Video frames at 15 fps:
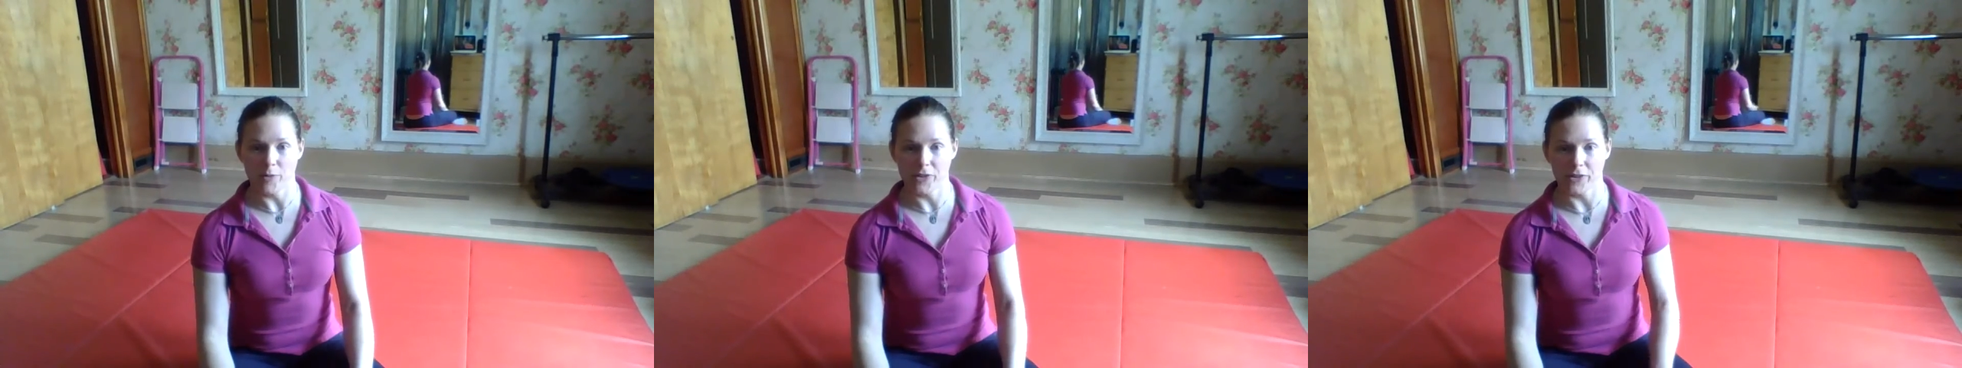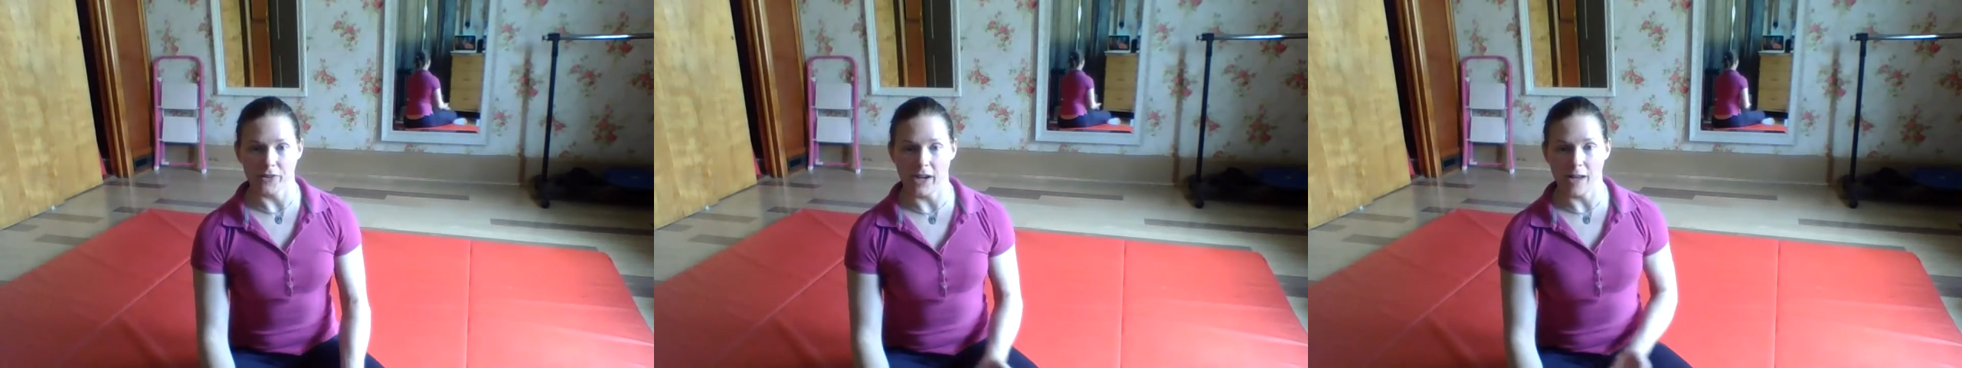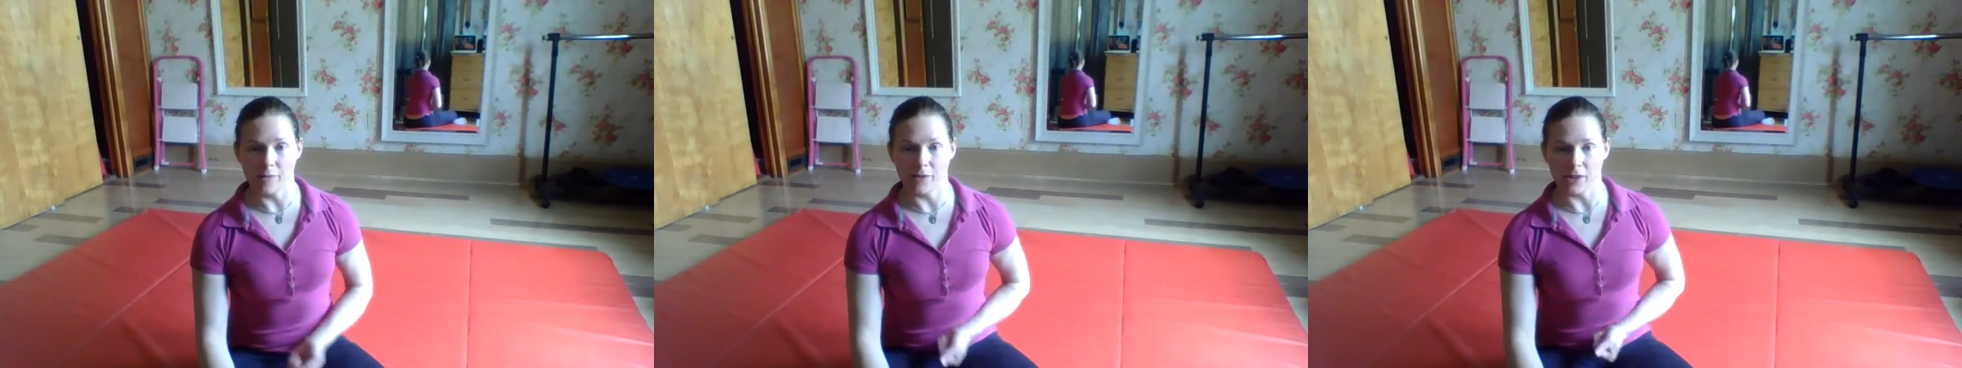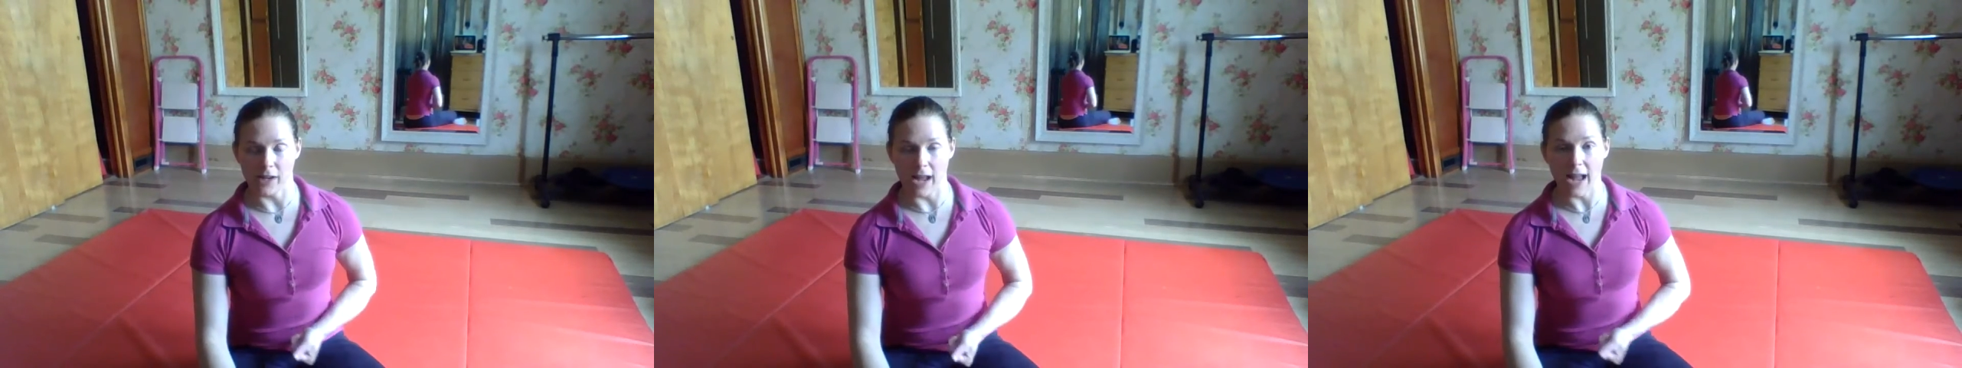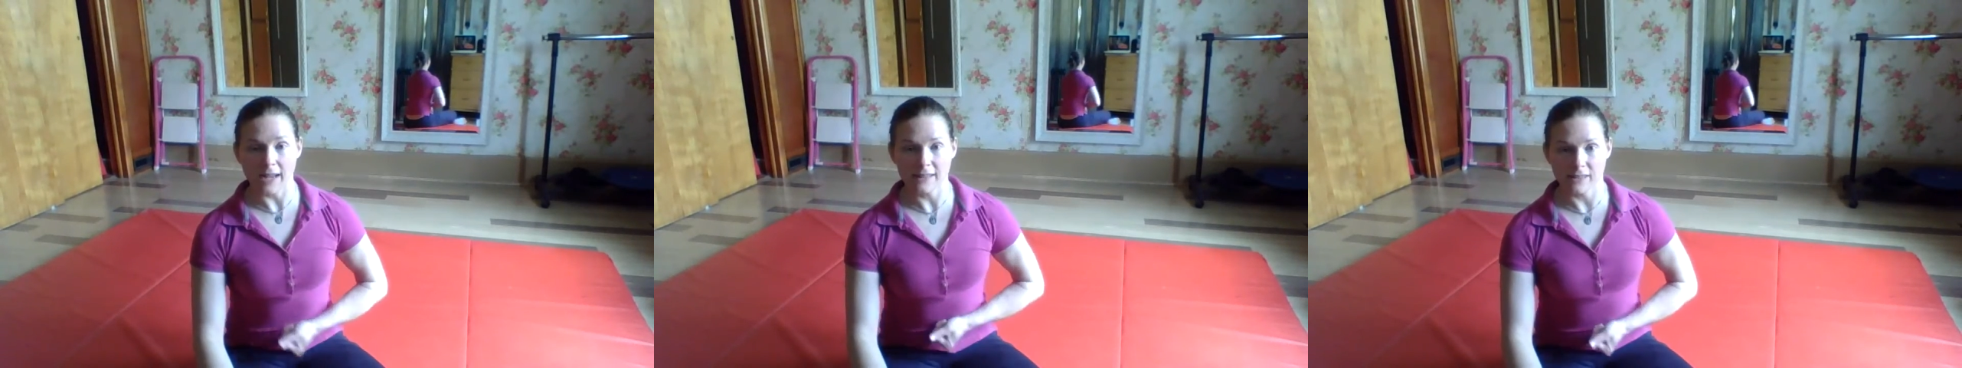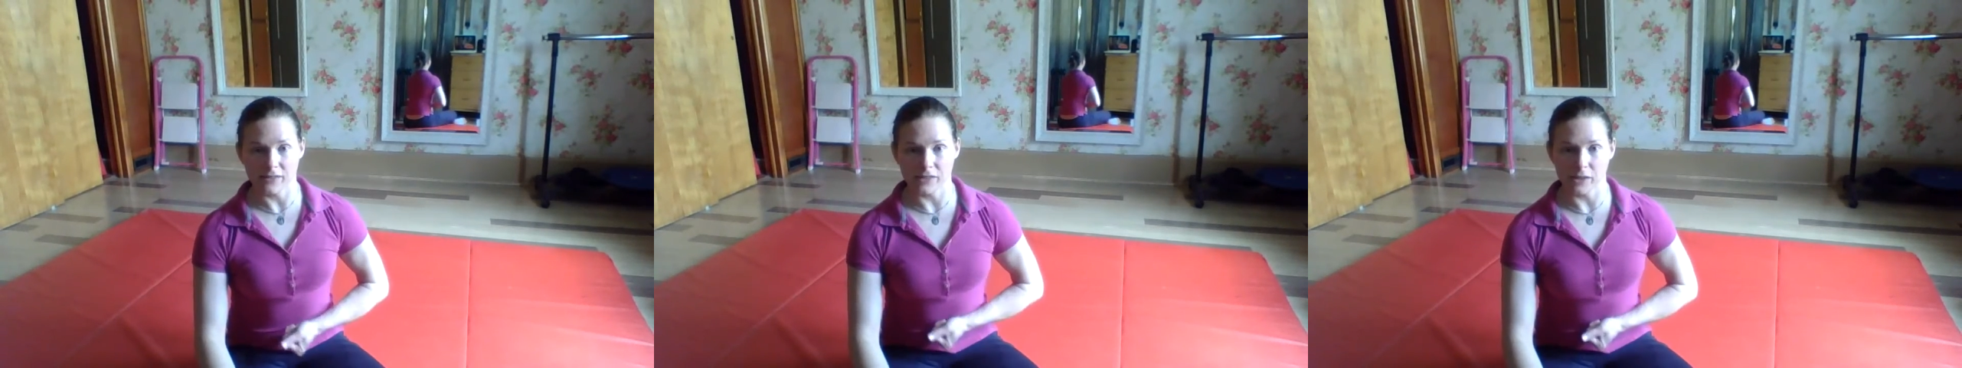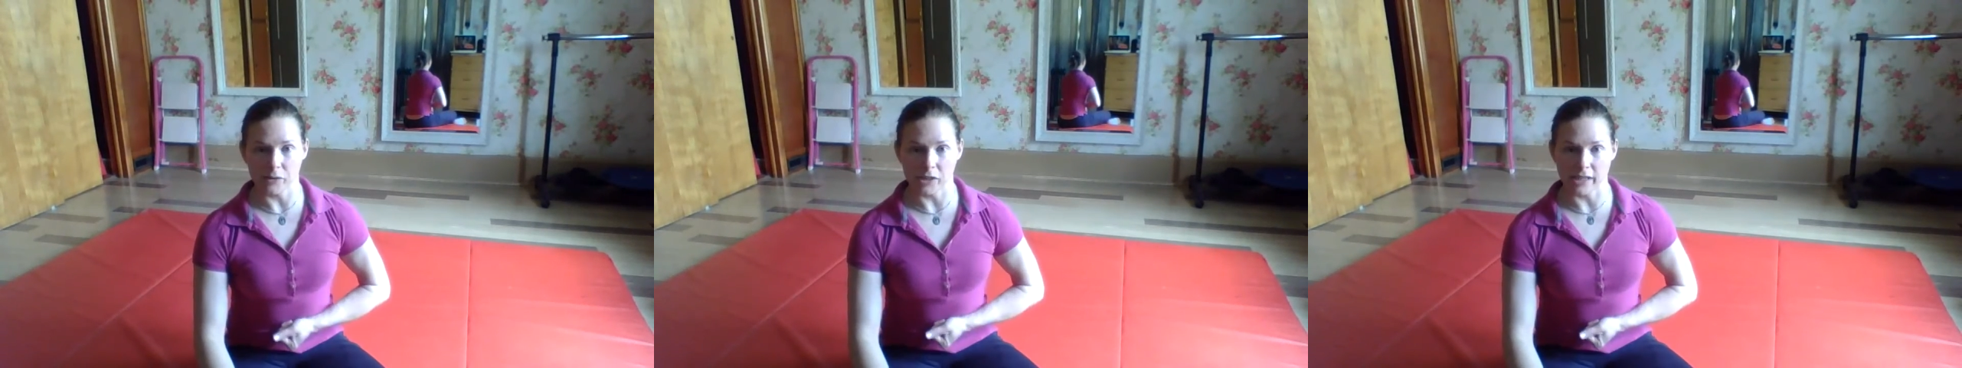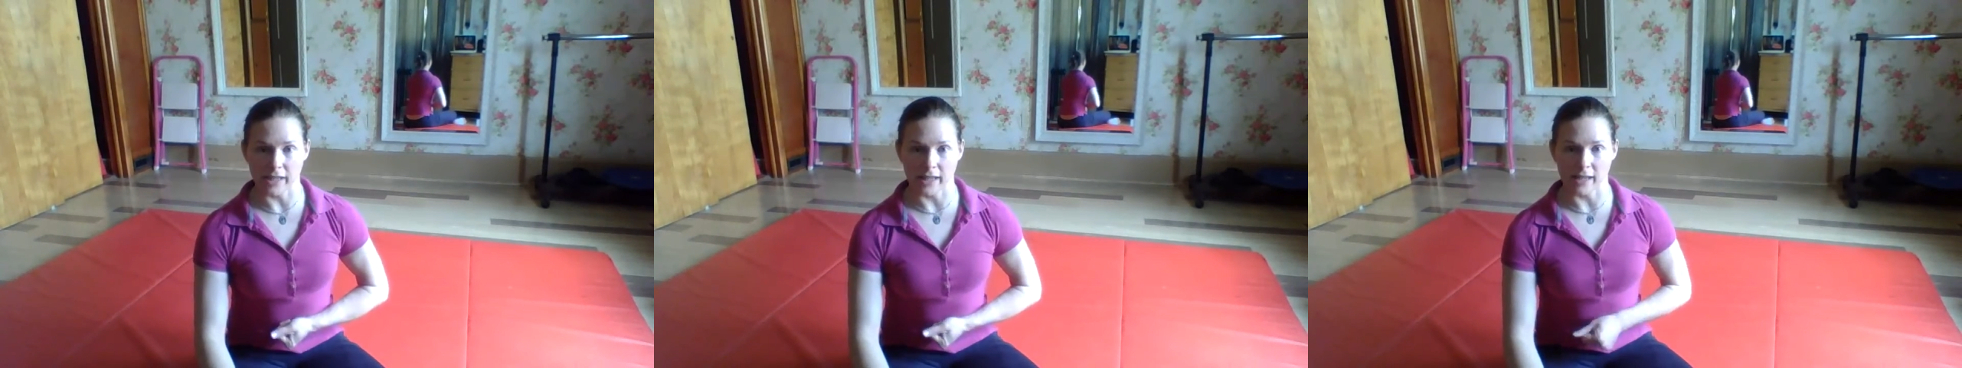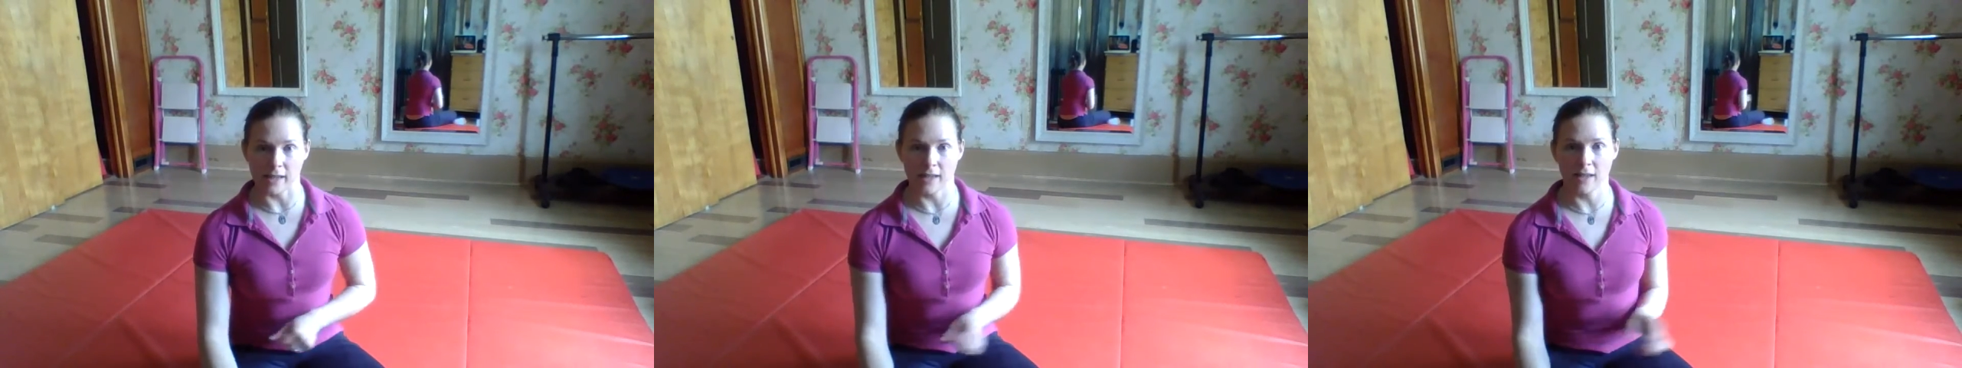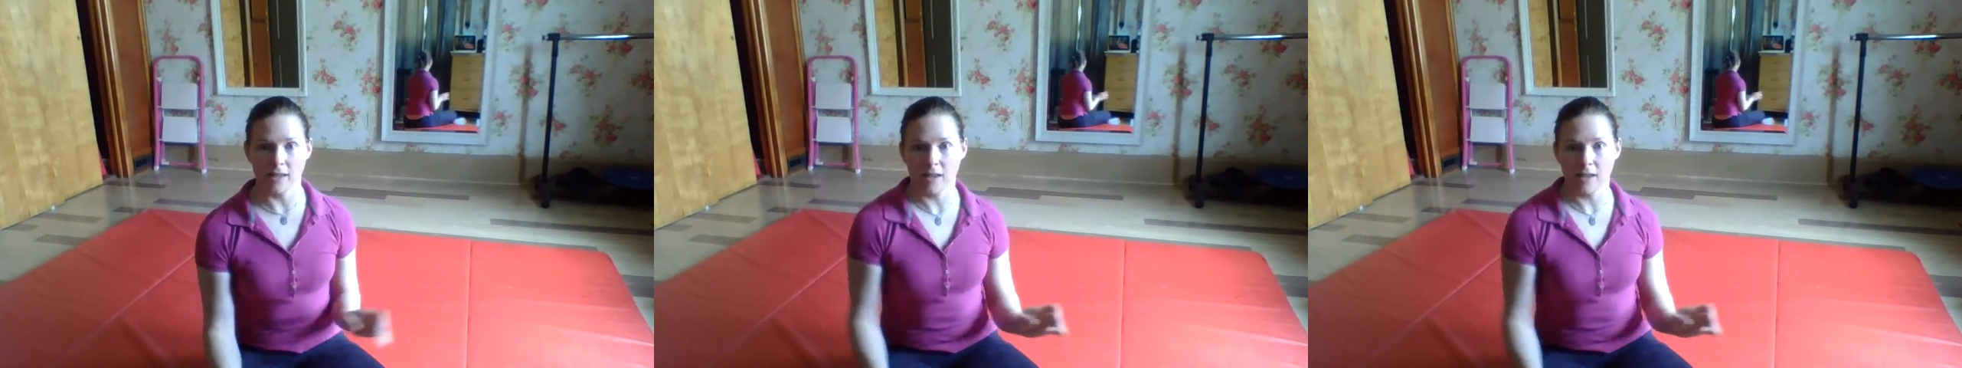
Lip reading: So your abs are actively working